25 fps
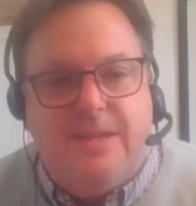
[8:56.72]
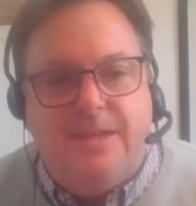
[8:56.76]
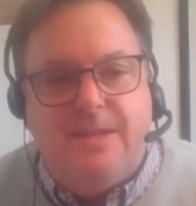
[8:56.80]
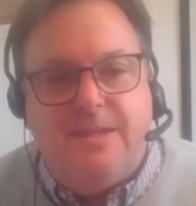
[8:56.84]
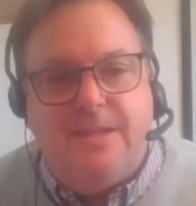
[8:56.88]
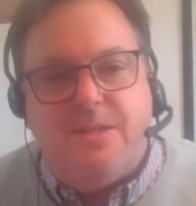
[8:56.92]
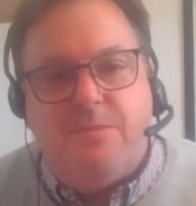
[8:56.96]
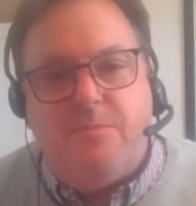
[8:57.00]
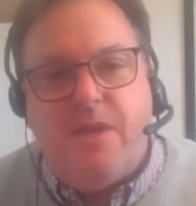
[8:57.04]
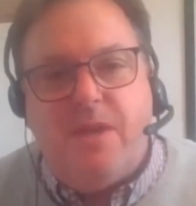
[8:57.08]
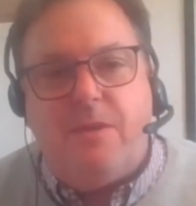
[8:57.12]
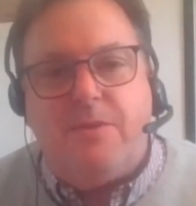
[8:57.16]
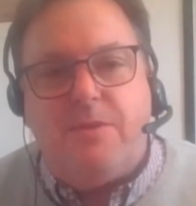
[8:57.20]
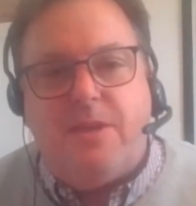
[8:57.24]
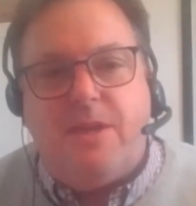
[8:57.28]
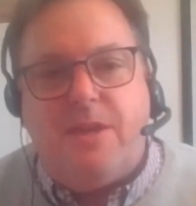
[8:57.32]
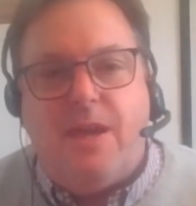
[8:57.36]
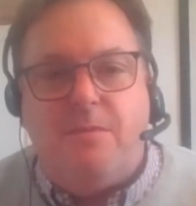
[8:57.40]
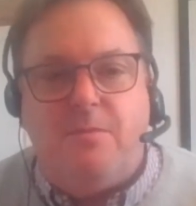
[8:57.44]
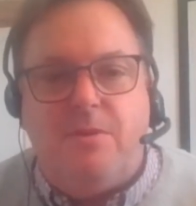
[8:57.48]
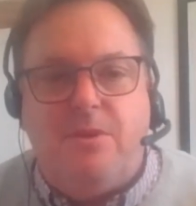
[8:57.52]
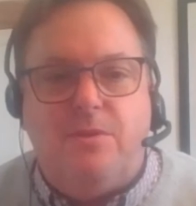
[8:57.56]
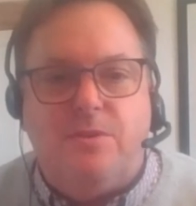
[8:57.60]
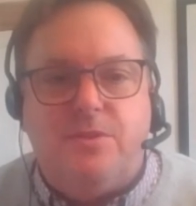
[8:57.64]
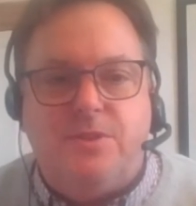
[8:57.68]
to be able to
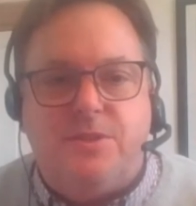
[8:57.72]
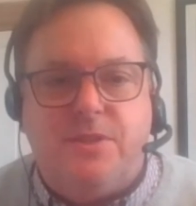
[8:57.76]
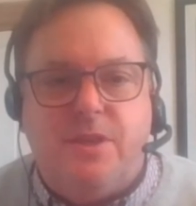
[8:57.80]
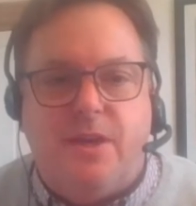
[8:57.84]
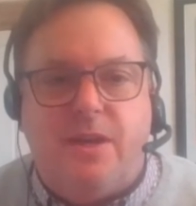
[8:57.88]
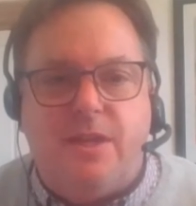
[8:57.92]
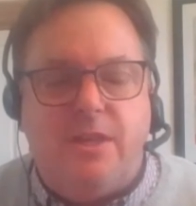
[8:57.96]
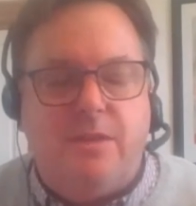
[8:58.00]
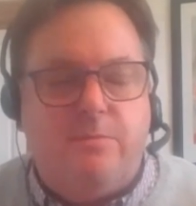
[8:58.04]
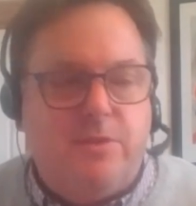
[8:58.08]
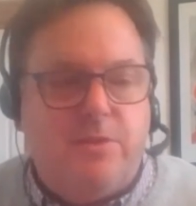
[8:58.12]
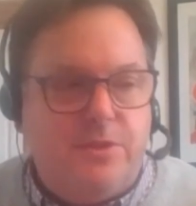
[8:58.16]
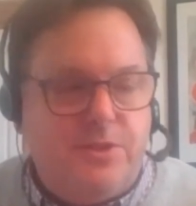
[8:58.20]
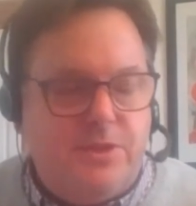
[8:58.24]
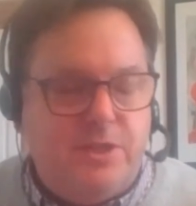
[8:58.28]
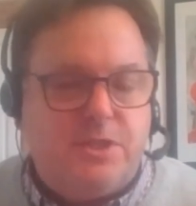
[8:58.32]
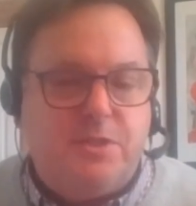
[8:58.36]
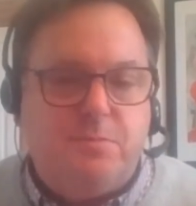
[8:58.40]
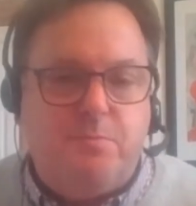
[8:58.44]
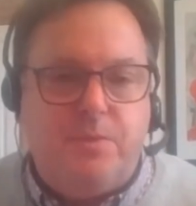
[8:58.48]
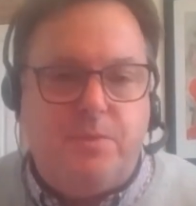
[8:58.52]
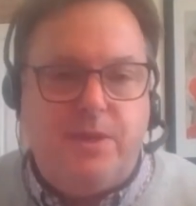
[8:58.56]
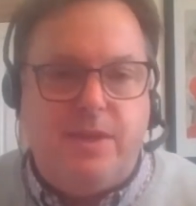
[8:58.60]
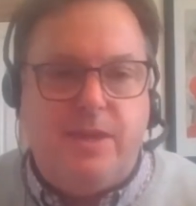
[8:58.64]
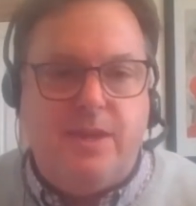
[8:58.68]
come alongside them and
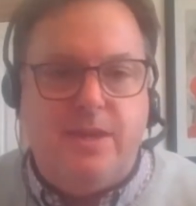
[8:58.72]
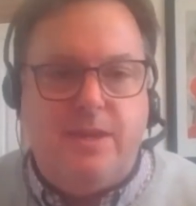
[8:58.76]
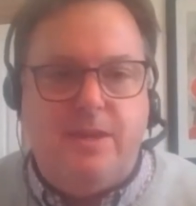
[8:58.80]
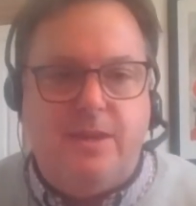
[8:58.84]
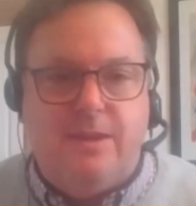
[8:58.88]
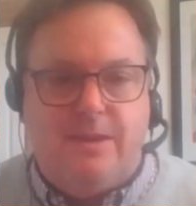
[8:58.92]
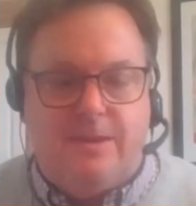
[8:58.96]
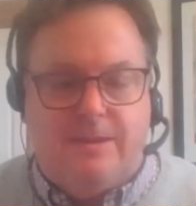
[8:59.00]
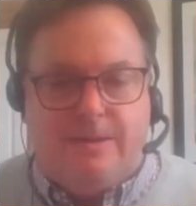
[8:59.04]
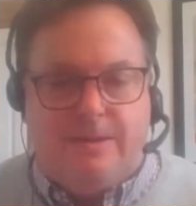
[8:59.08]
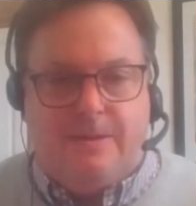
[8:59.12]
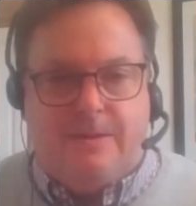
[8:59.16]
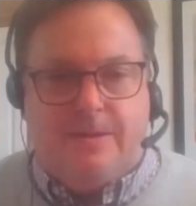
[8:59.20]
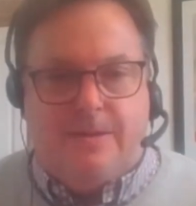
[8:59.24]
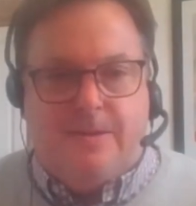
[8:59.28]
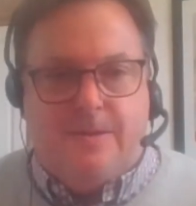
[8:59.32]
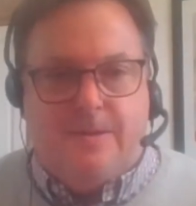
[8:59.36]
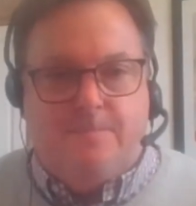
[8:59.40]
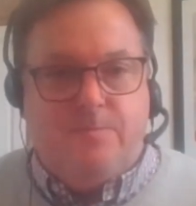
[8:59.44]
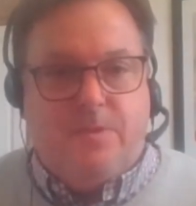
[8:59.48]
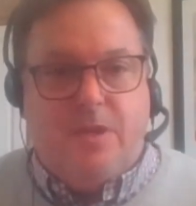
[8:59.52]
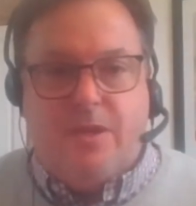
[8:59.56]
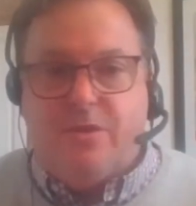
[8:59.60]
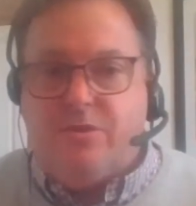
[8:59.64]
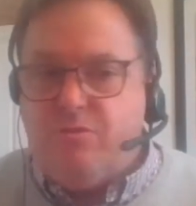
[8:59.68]
just be
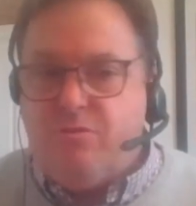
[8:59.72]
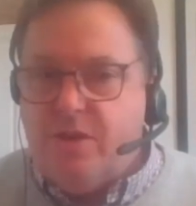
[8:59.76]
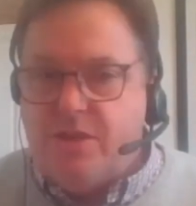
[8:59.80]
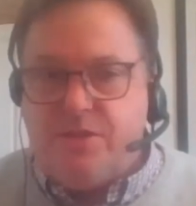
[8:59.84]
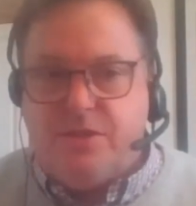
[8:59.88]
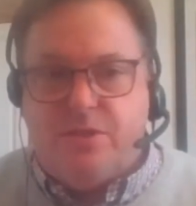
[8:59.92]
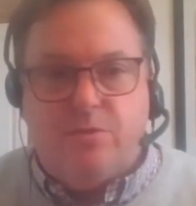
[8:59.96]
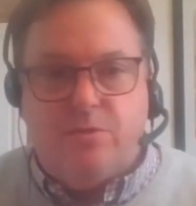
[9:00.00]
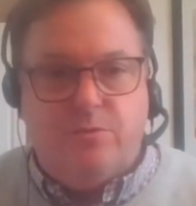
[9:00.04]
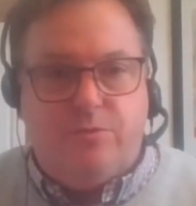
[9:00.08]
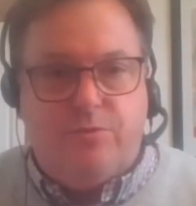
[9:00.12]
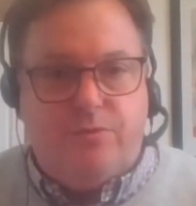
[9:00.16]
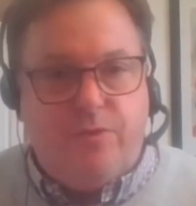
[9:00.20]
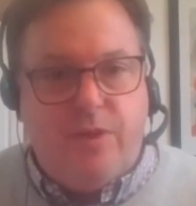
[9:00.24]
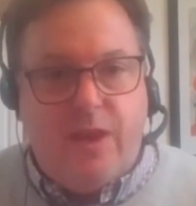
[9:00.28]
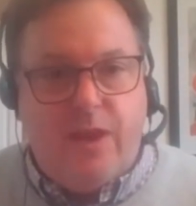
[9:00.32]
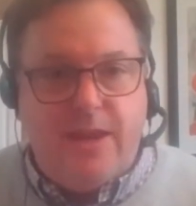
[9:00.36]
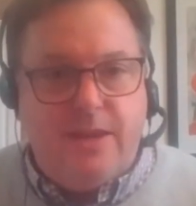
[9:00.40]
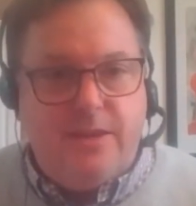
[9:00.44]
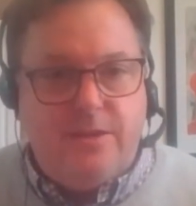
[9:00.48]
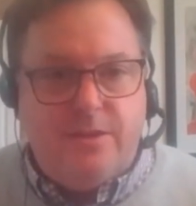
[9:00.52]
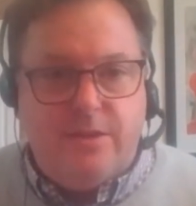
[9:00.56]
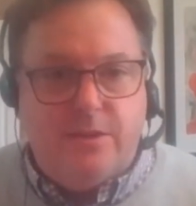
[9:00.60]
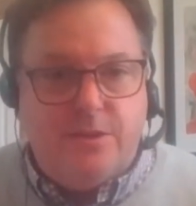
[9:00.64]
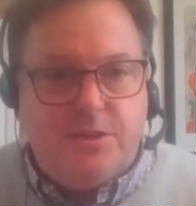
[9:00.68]
a critical
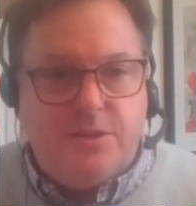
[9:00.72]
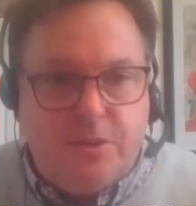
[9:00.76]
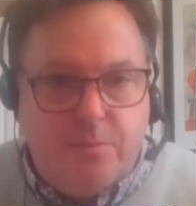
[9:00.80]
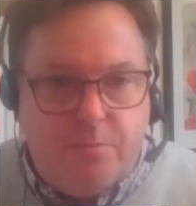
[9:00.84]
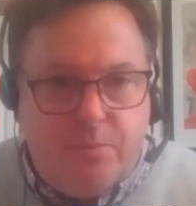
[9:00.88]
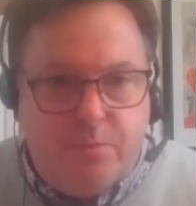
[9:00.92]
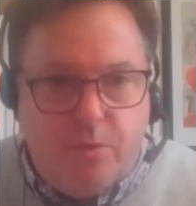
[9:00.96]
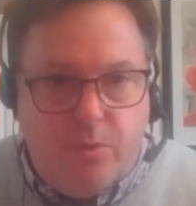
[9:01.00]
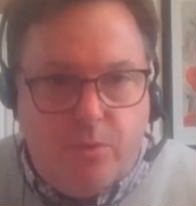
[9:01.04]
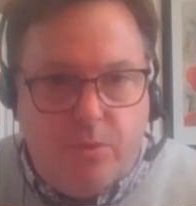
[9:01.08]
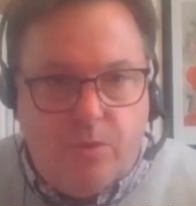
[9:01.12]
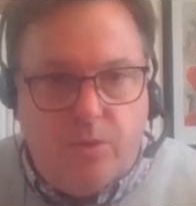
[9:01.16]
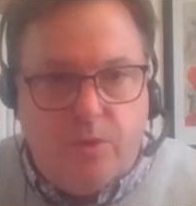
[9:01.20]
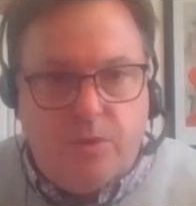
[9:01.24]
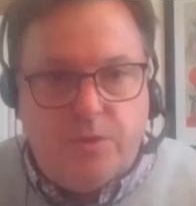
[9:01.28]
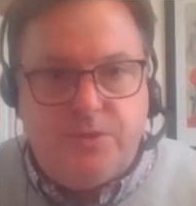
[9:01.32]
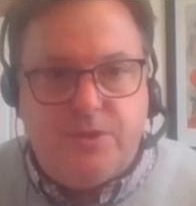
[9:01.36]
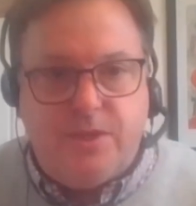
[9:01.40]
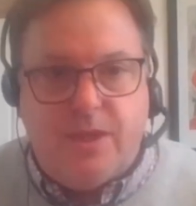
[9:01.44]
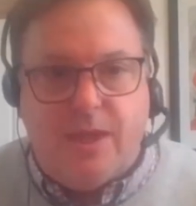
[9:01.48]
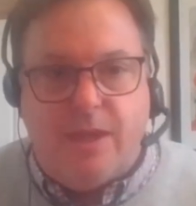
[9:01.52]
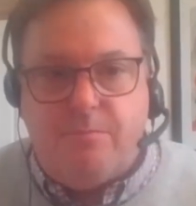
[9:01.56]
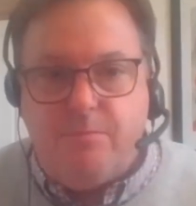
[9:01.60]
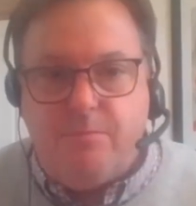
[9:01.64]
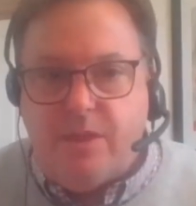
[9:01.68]
friend and a support,
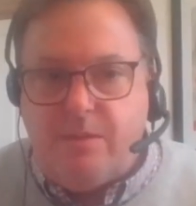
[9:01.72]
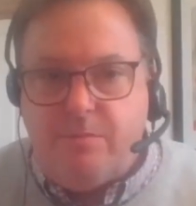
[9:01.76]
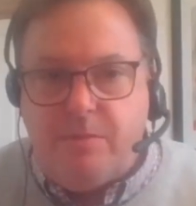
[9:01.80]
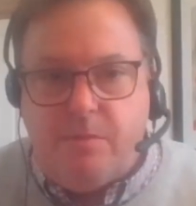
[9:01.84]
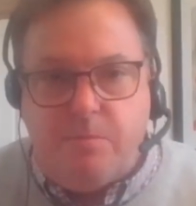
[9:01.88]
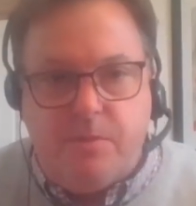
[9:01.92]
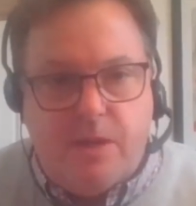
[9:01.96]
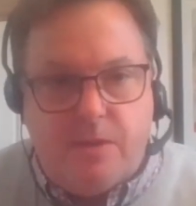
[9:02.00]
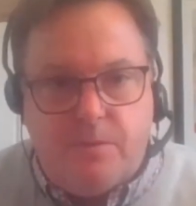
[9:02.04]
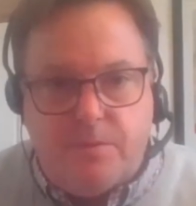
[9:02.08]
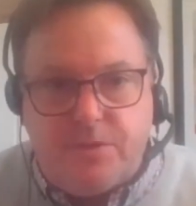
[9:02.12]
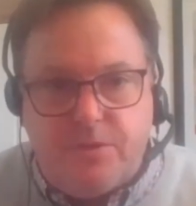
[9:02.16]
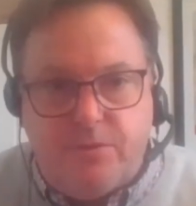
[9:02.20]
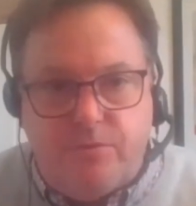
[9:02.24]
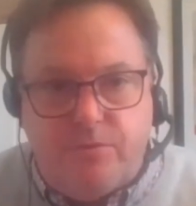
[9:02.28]
and maybe be able to